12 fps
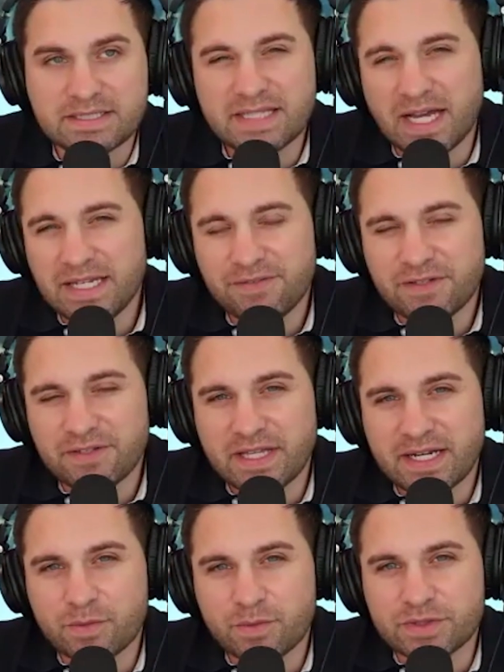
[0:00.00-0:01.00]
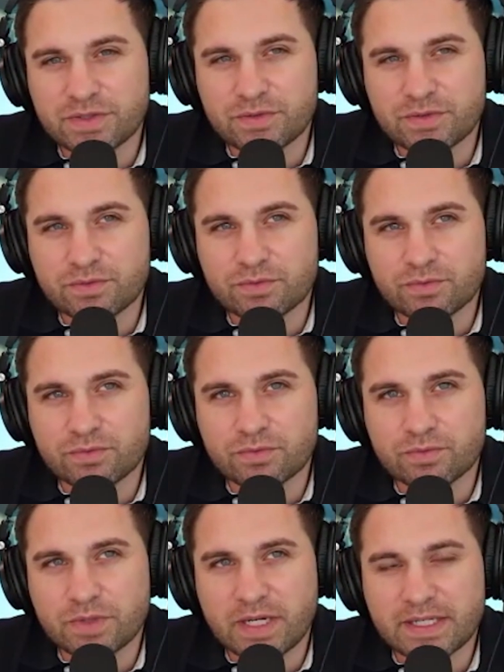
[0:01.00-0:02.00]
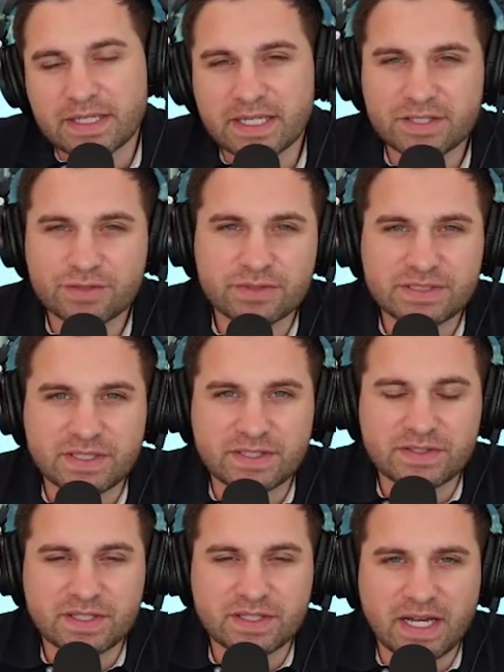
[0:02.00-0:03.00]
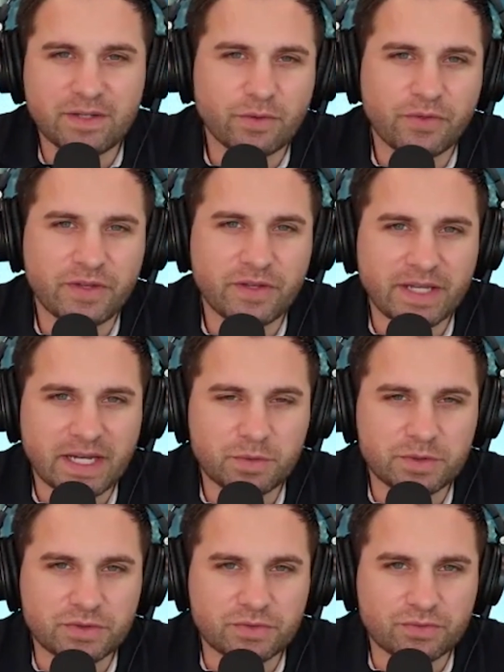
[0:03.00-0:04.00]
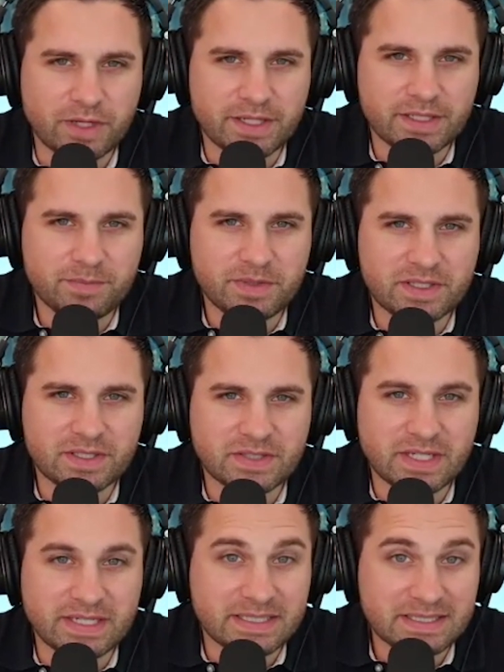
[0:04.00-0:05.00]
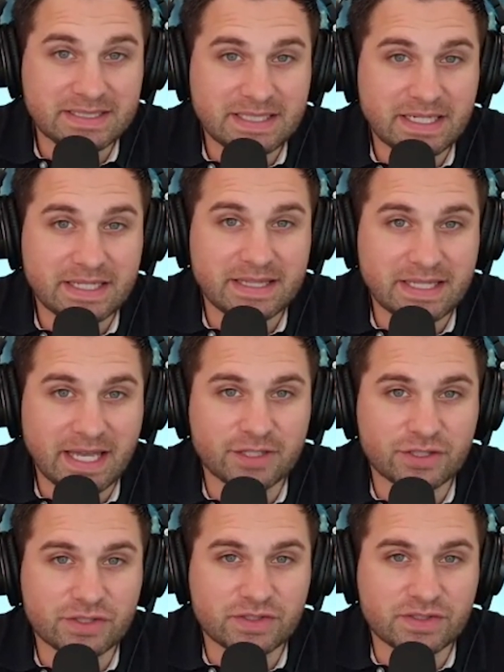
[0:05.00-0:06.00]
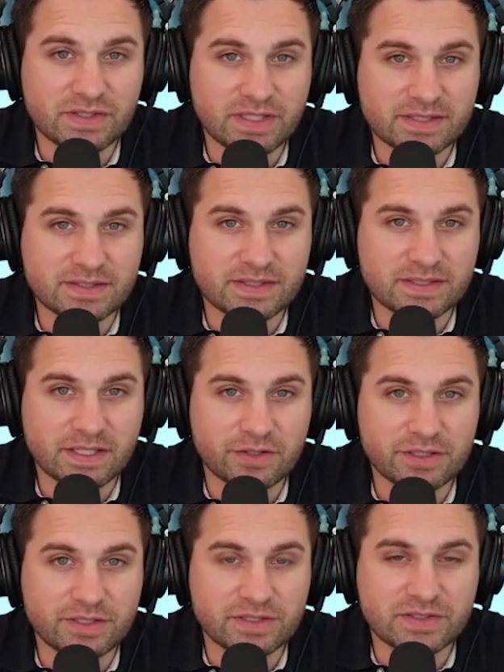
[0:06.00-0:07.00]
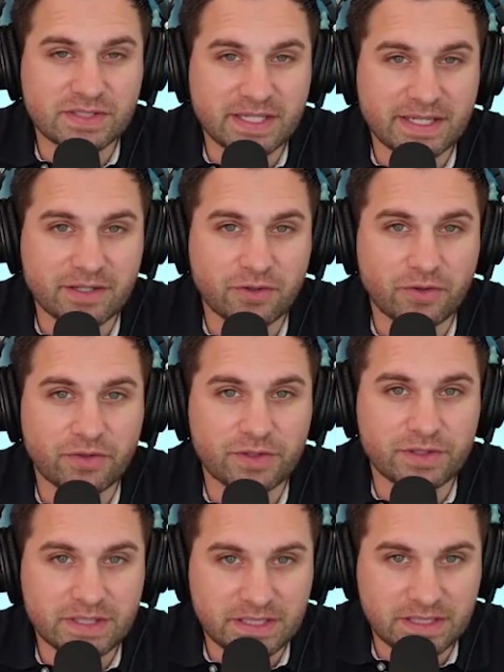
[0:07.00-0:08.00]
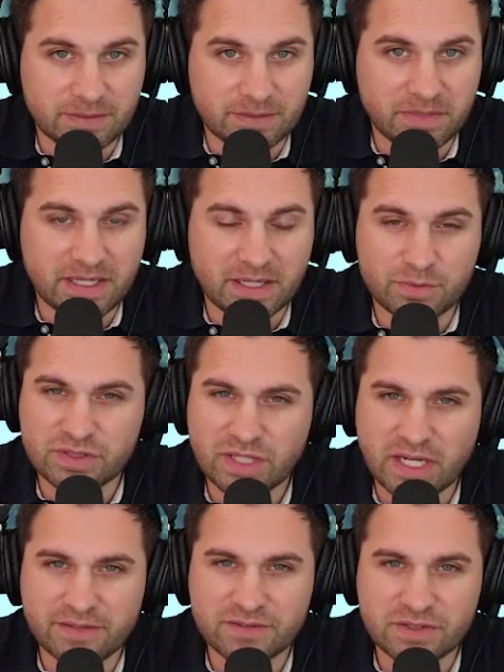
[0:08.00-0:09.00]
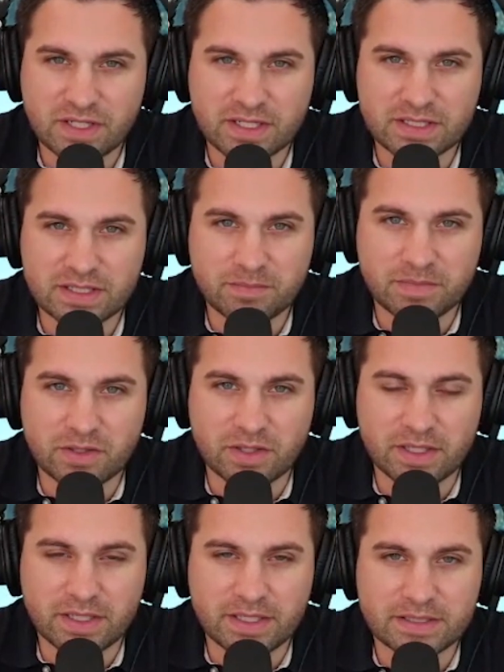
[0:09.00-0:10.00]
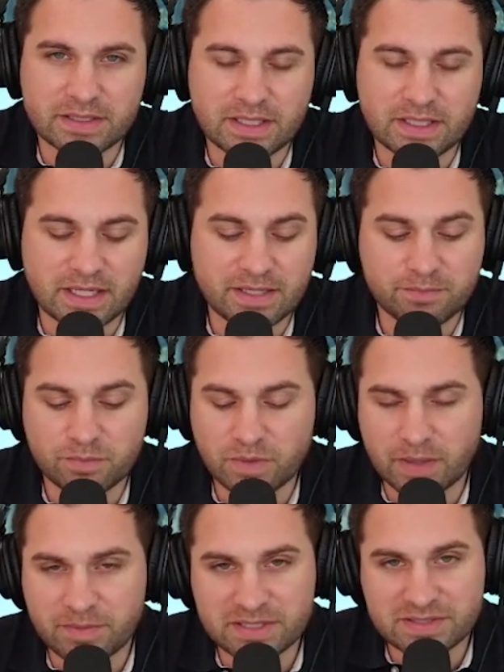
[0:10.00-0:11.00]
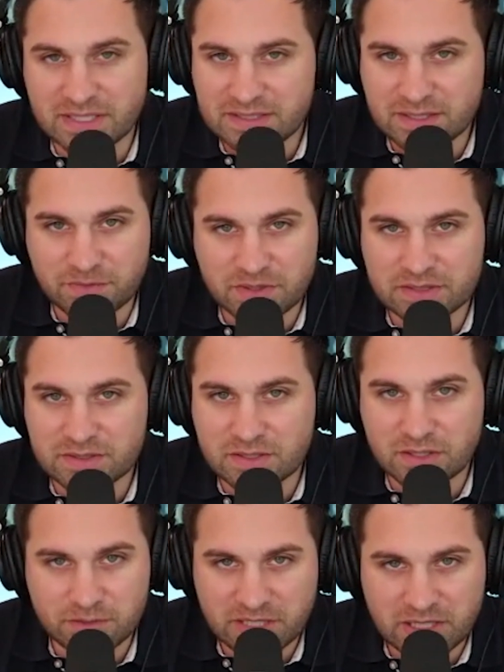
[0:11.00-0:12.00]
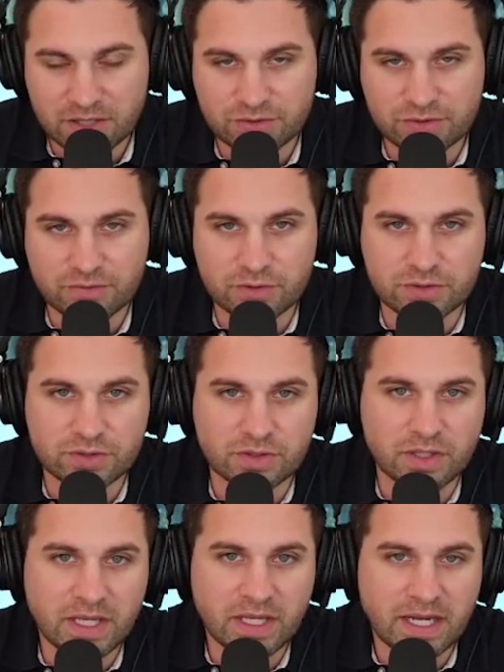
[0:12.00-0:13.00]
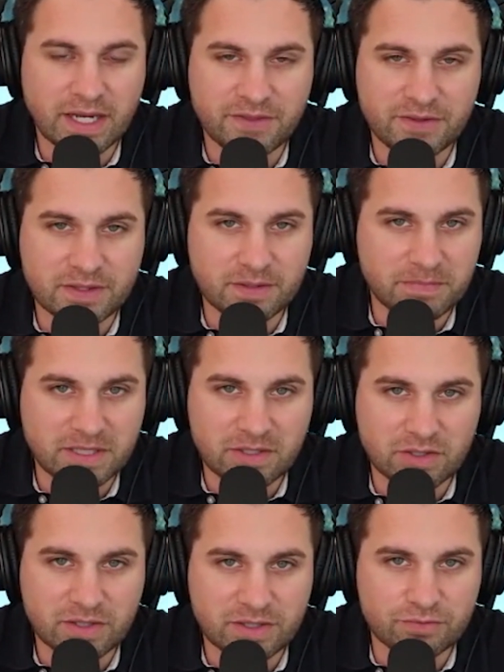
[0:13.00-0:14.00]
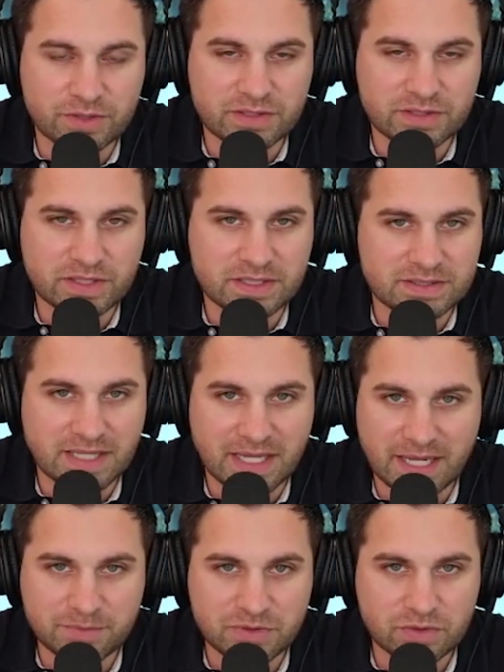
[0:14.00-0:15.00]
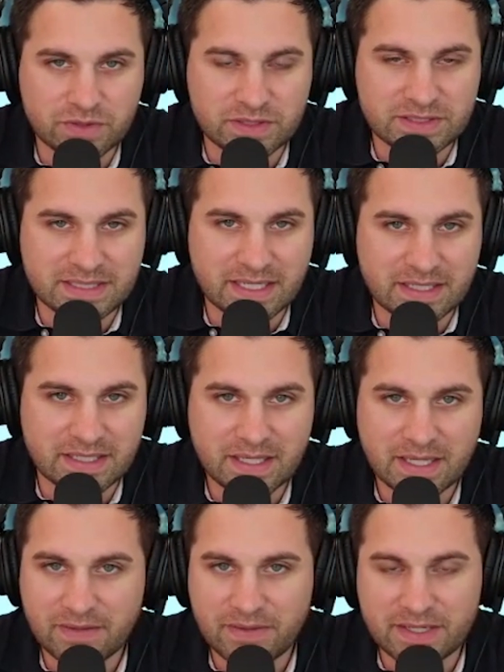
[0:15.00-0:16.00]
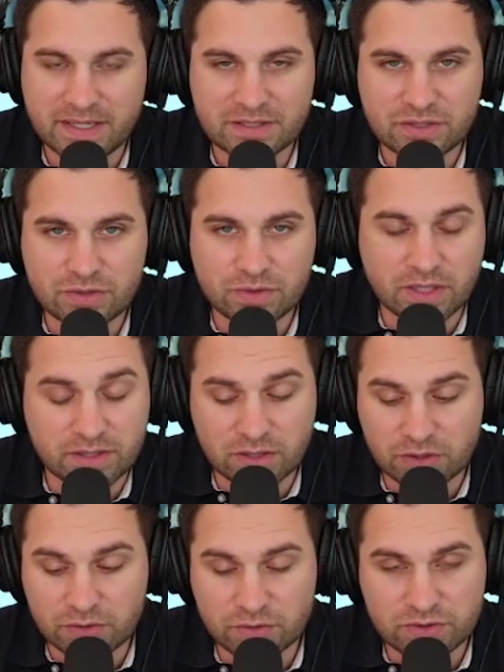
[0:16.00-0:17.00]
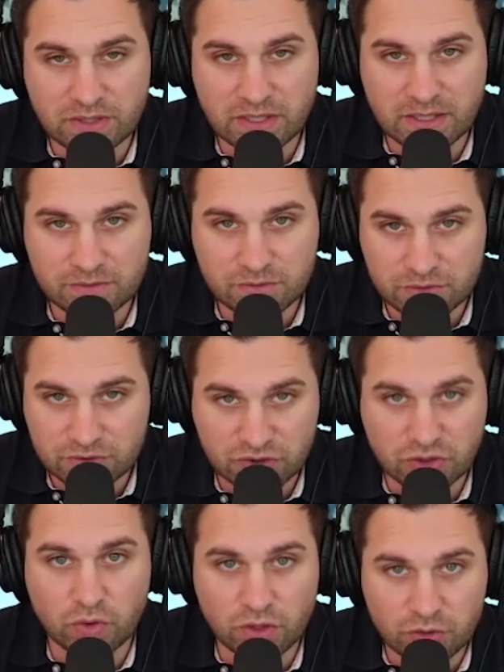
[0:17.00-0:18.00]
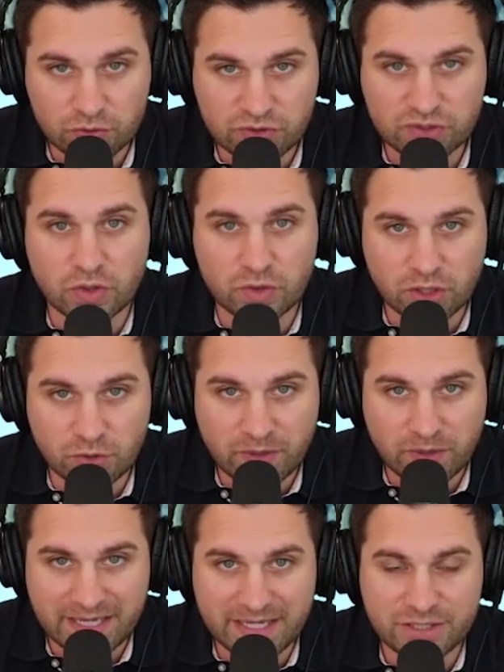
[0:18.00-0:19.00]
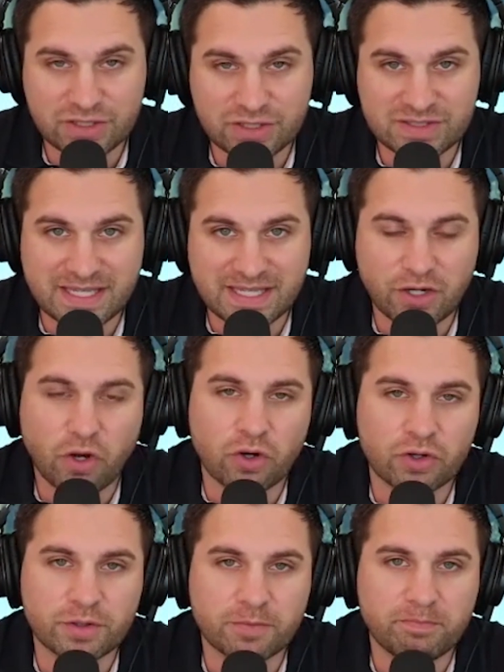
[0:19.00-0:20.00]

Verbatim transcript: not even that I was I guess resistant. I don't think I was ready because I didn't take the actions necessary to scale the team. And I was kind of stuck in the middle. And and I I'm going to say something that's going to be controversial. I think the middle in real estate is absolutely dead. That incu- includes solo solo agents that aren't